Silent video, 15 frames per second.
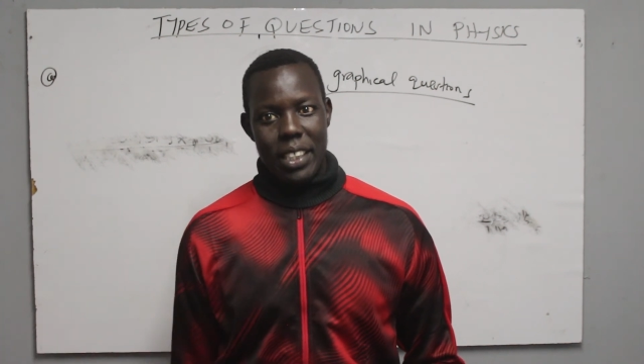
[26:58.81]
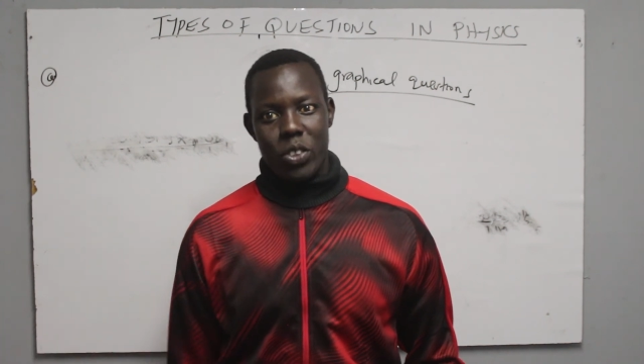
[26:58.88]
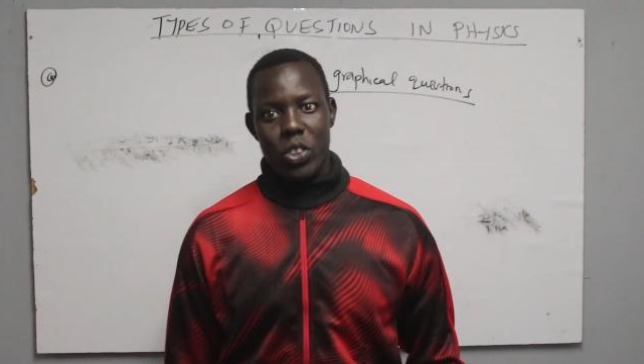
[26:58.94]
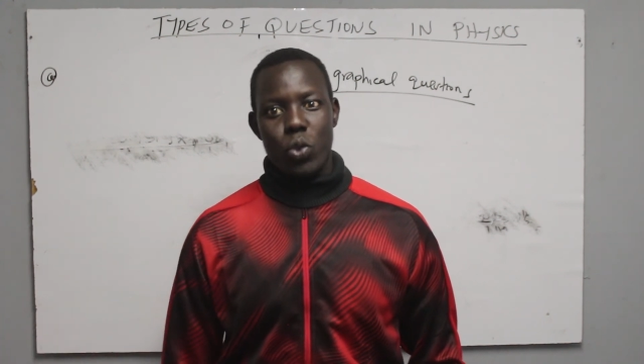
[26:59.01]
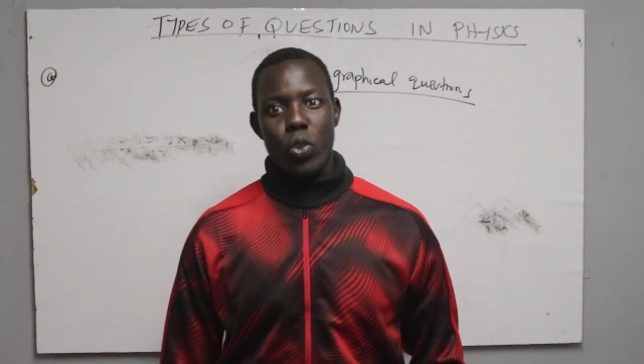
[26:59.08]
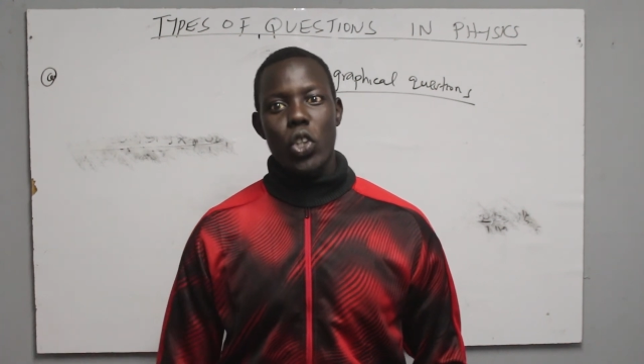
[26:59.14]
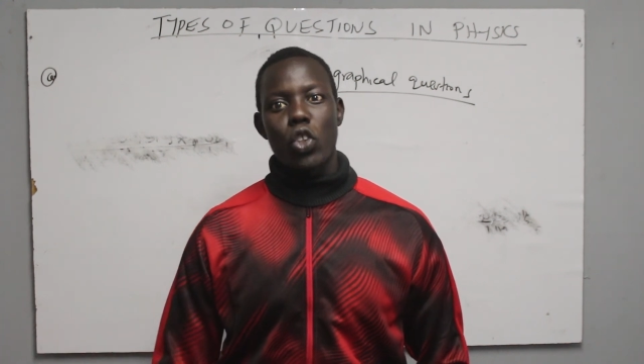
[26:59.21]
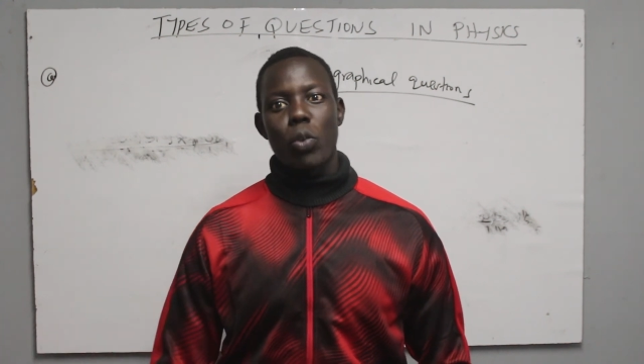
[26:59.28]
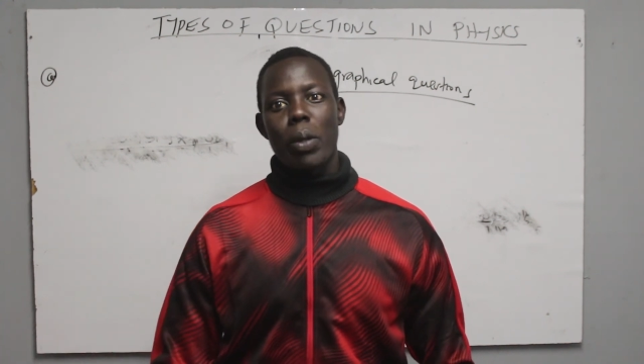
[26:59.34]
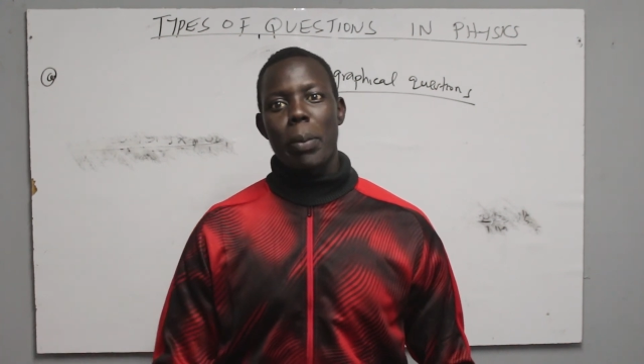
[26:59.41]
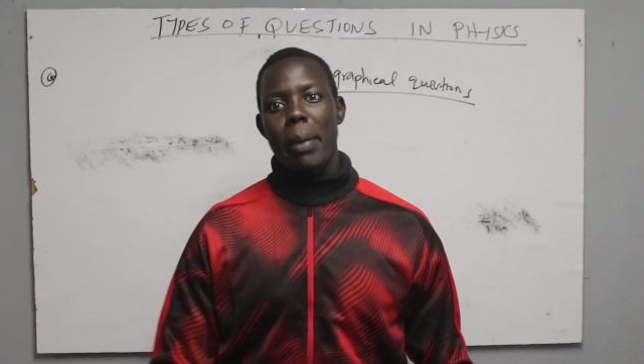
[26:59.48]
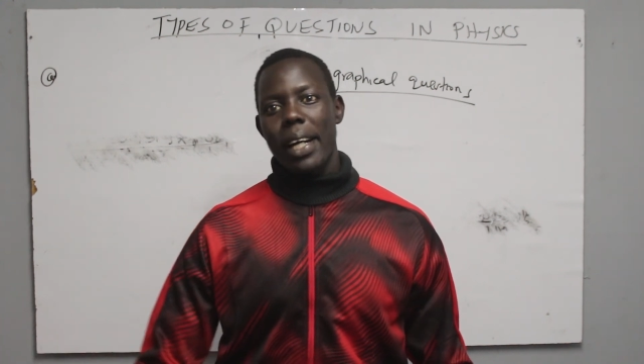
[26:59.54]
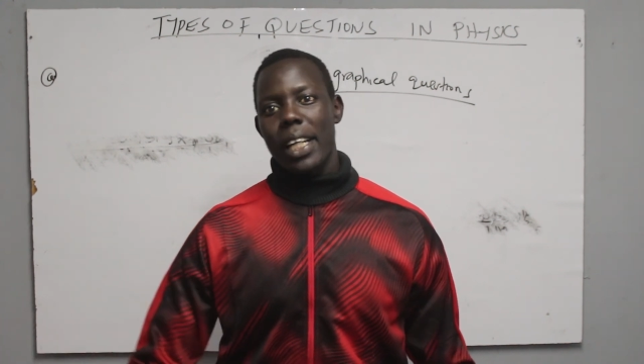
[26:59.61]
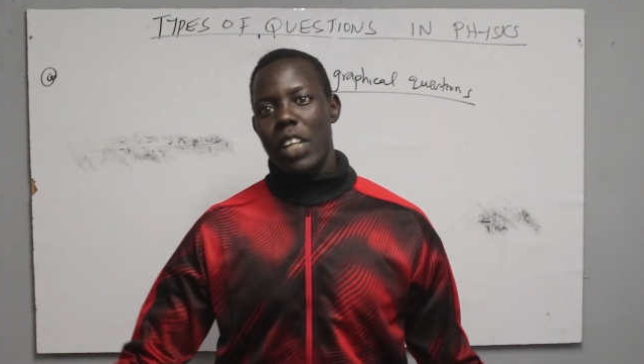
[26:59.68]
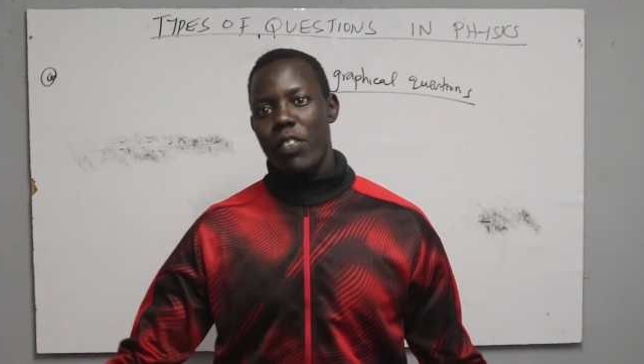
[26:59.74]
It's going to be
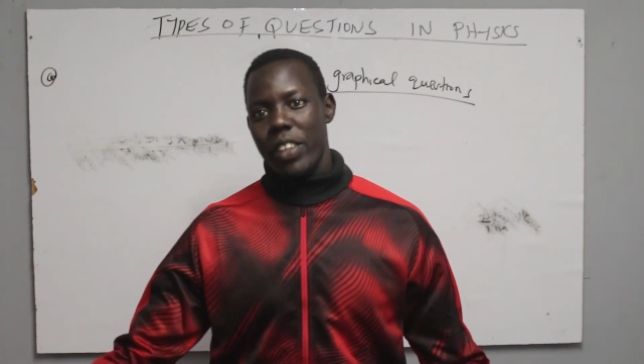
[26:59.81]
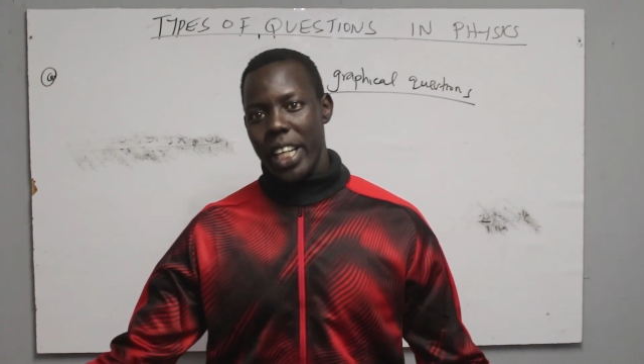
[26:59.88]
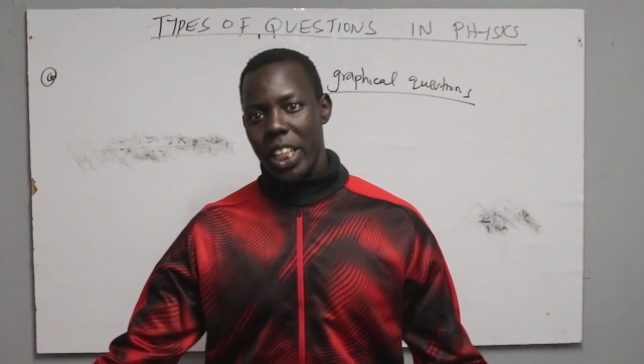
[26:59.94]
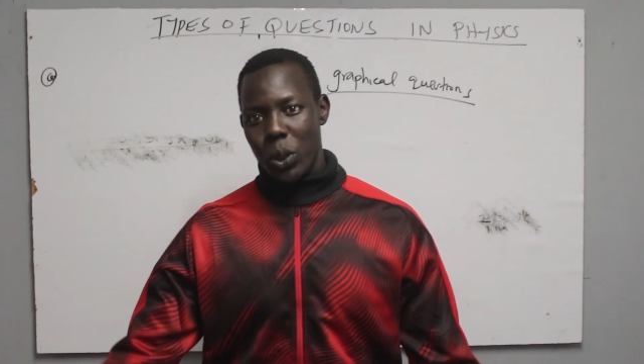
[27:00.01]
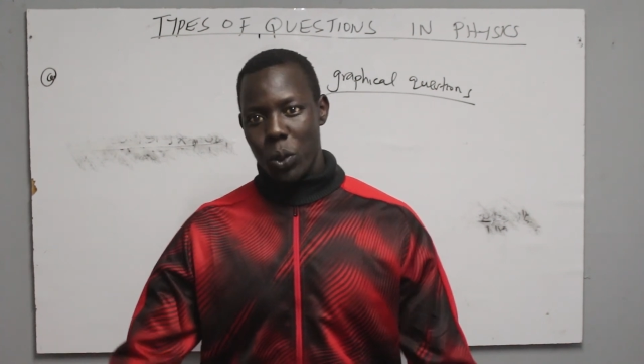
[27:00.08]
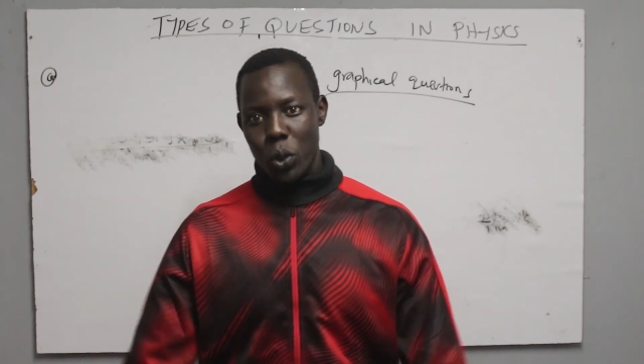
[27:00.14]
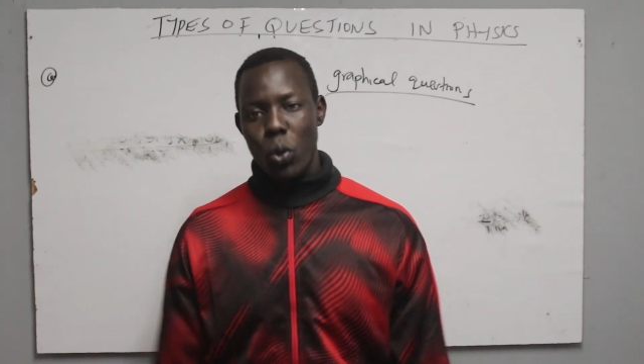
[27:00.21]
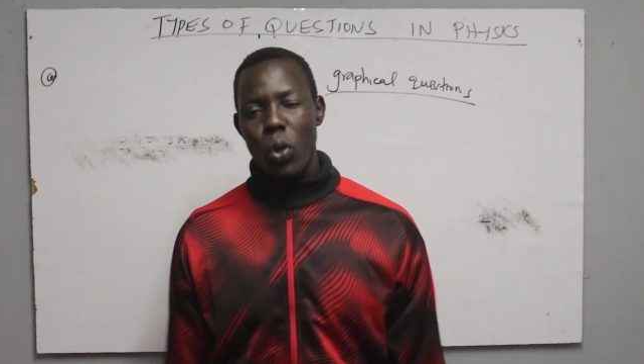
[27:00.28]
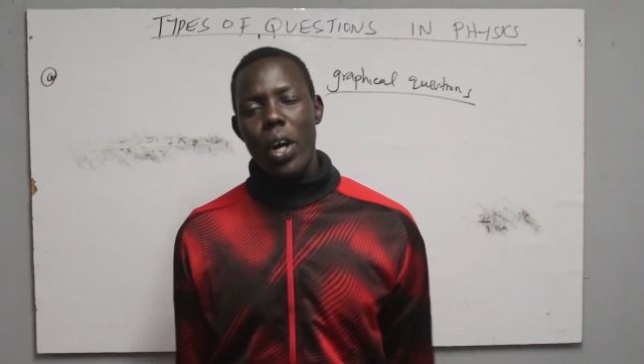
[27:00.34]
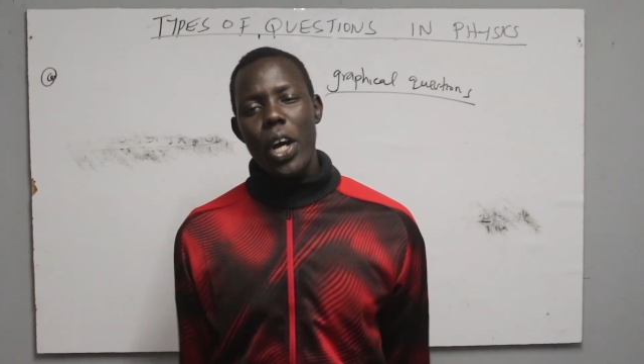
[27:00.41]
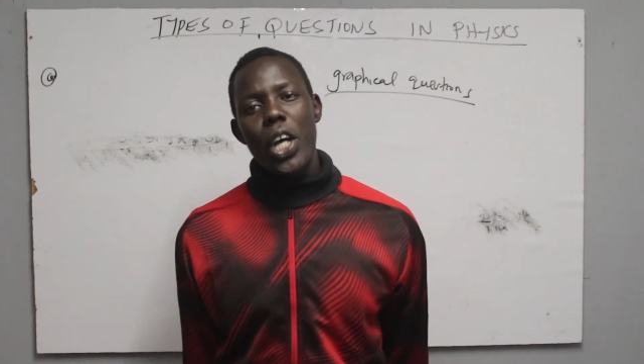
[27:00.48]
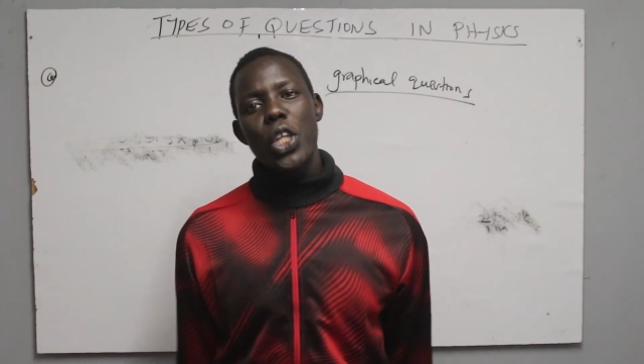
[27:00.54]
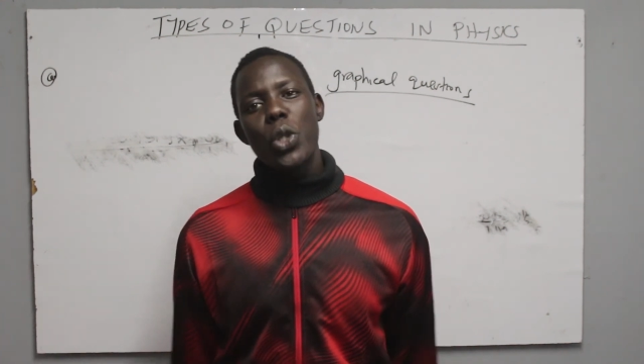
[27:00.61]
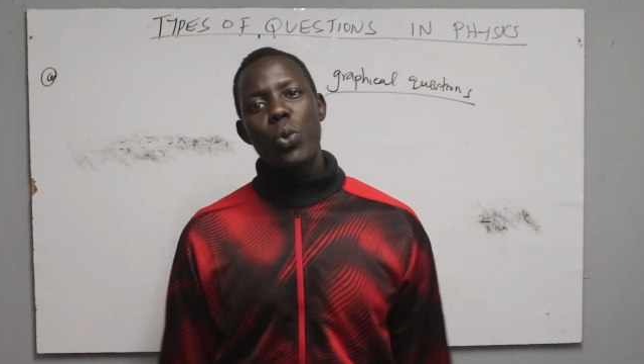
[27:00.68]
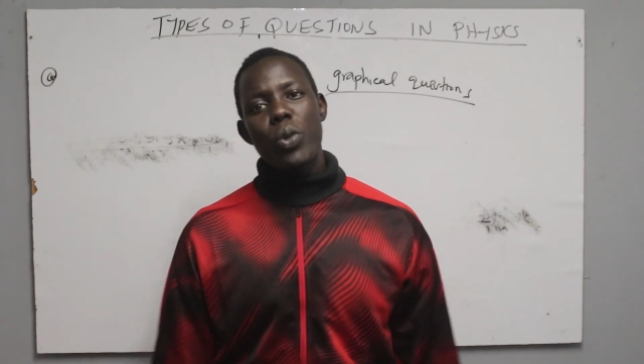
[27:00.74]
magnification. So
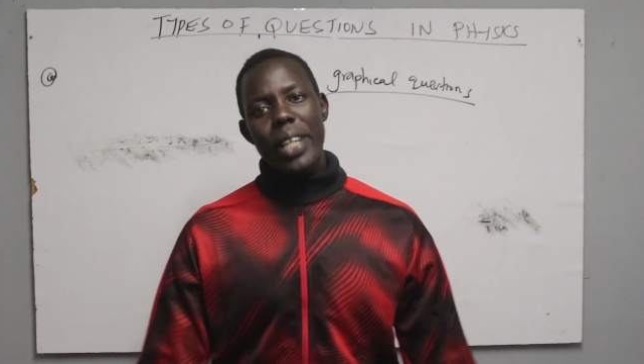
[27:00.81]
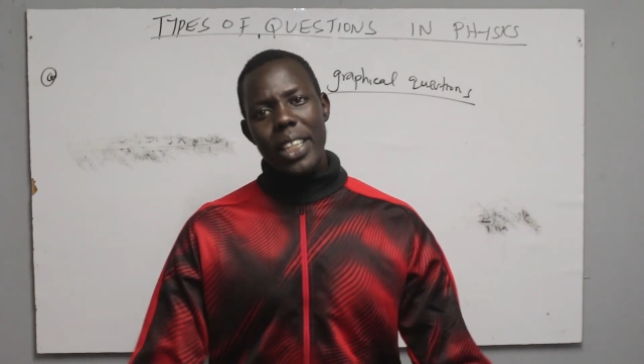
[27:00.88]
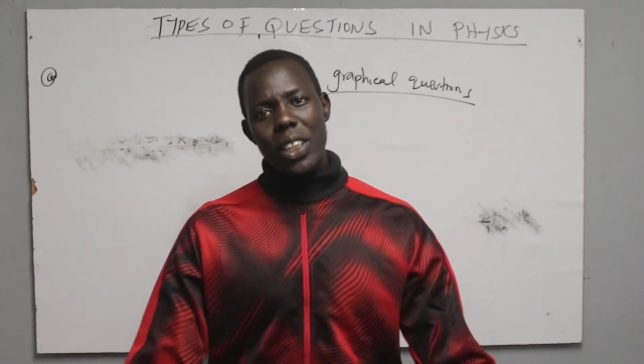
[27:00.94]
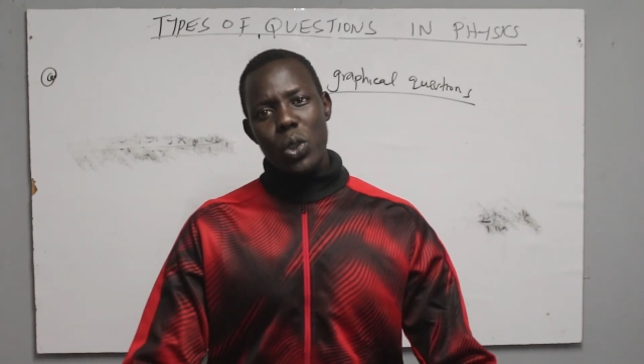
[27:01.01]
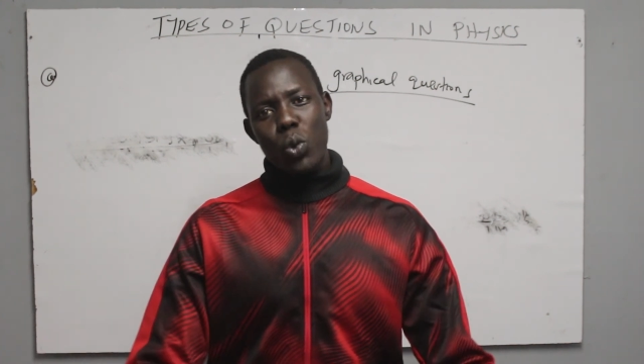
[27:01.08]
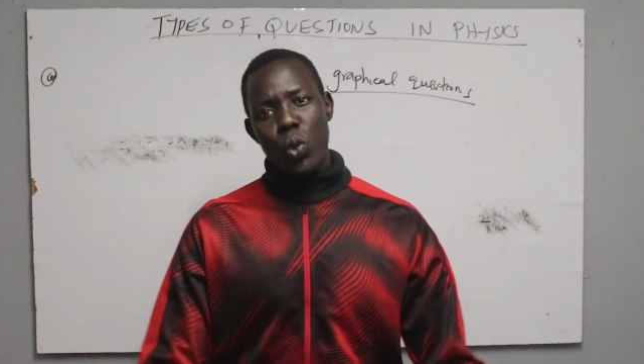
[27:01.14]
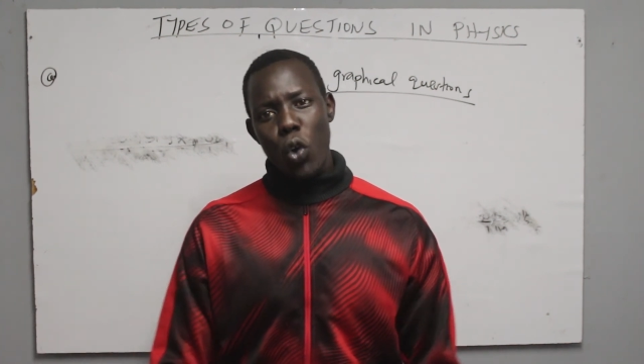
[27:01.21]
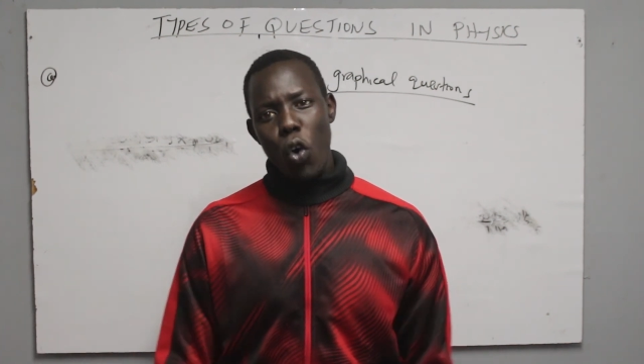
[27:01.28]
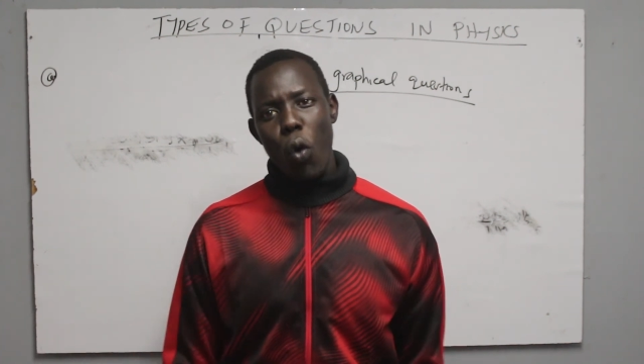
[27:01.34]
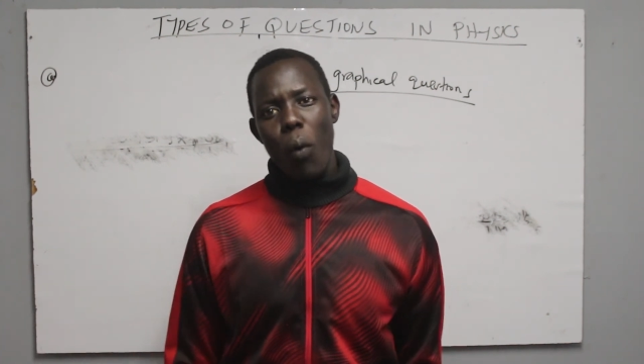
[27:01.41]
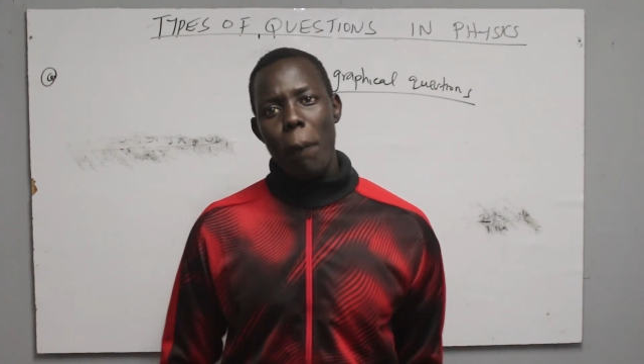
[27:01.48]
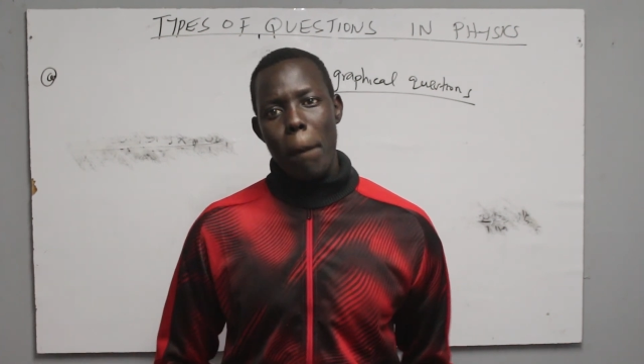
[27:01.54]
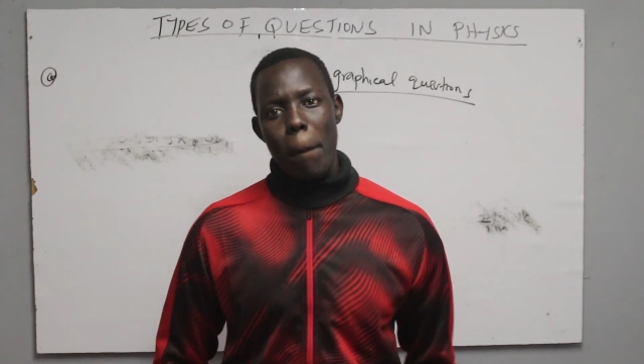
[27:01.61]
you need to know.